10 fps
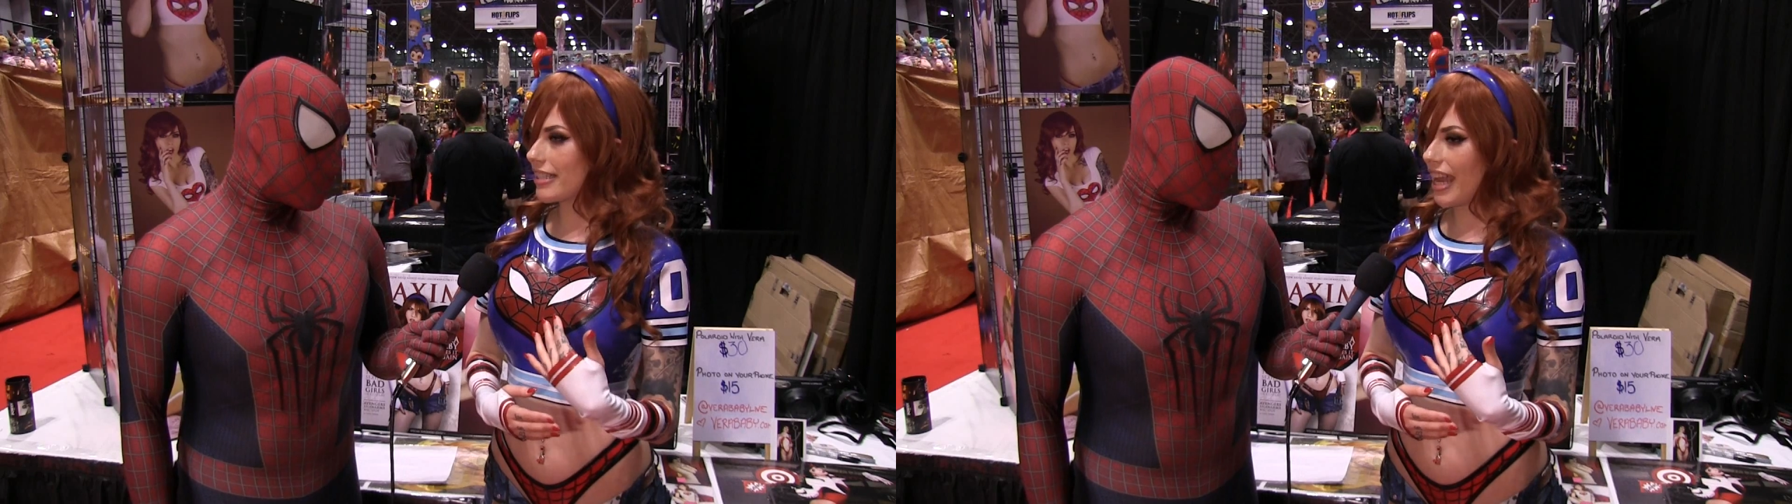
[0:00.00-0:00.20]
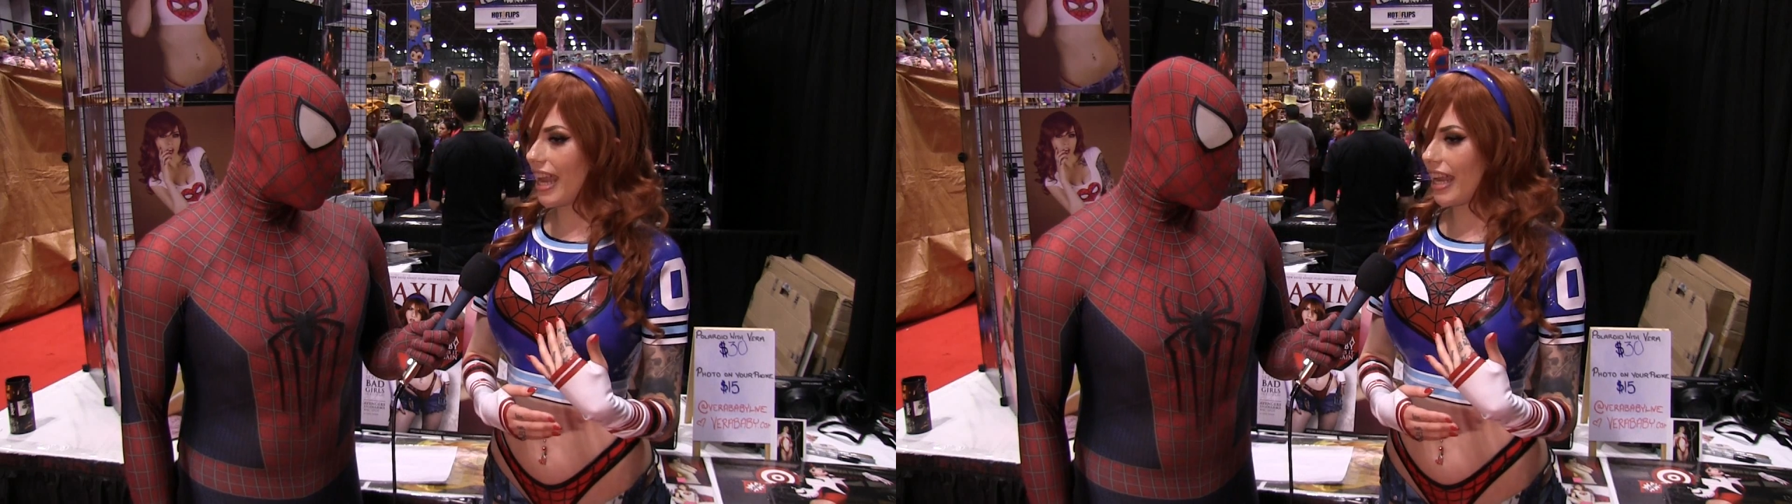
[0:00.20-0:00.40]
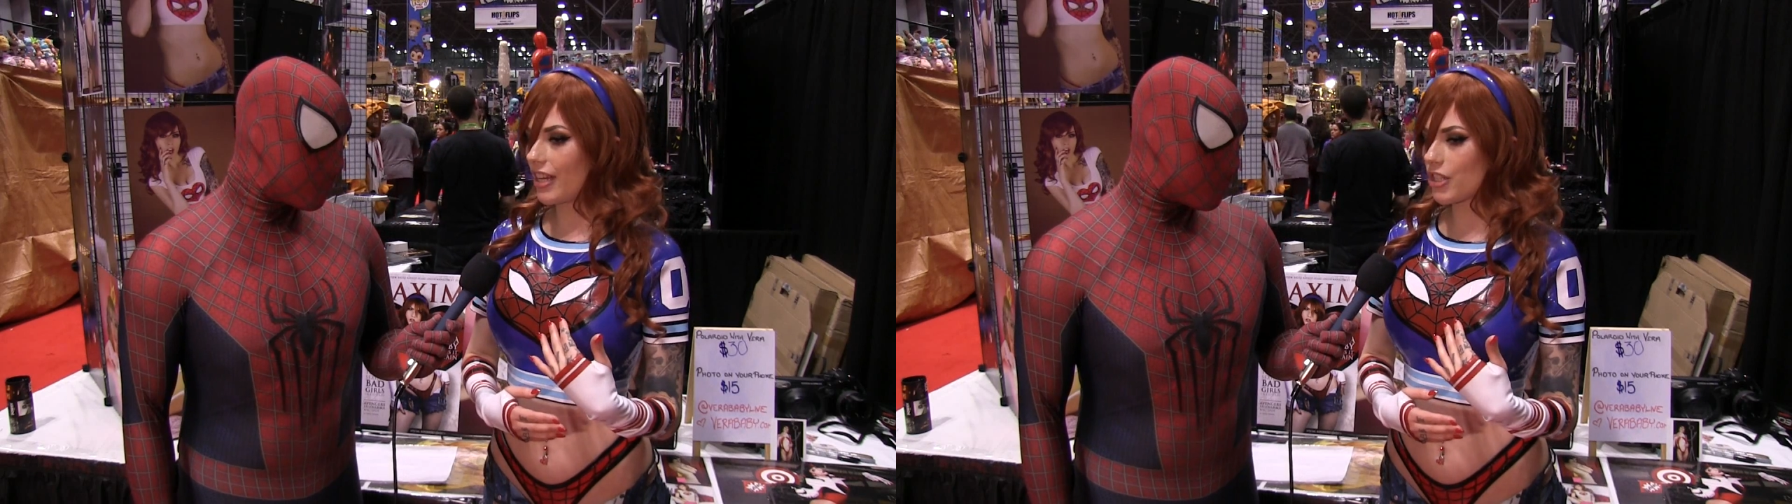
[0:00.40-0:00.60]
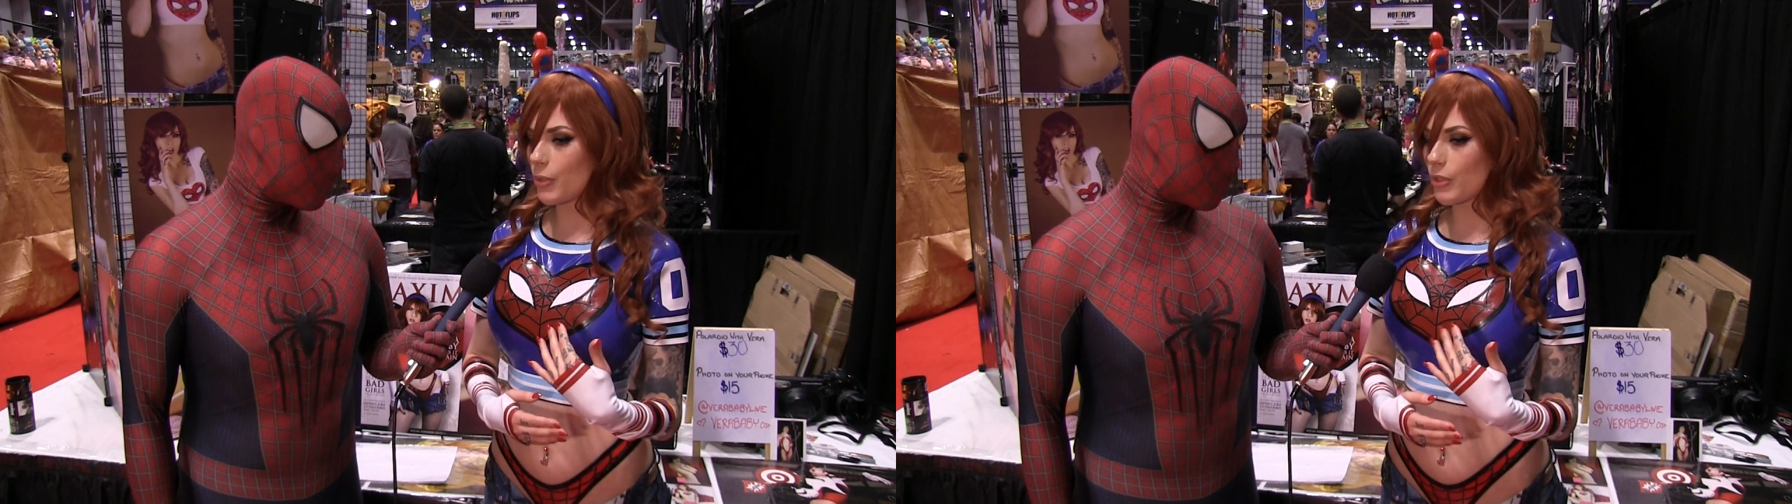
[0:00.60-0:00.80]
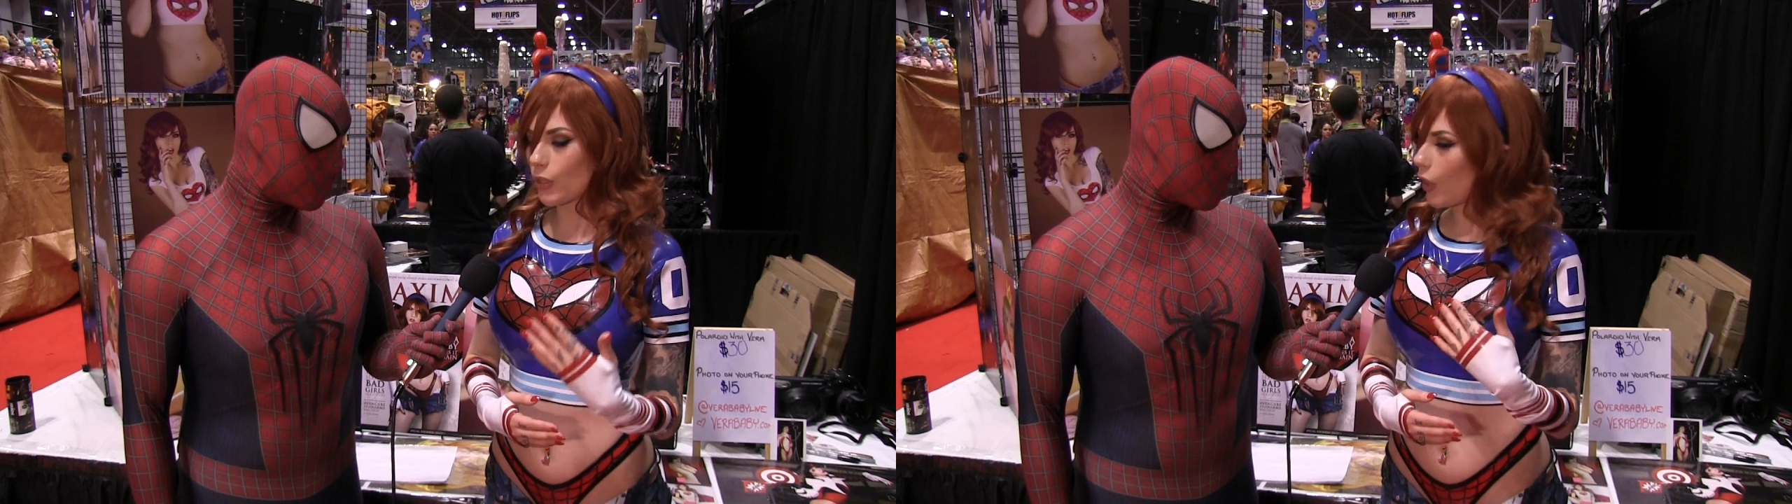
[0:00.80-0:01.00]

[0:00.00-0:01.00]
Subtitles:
today and she was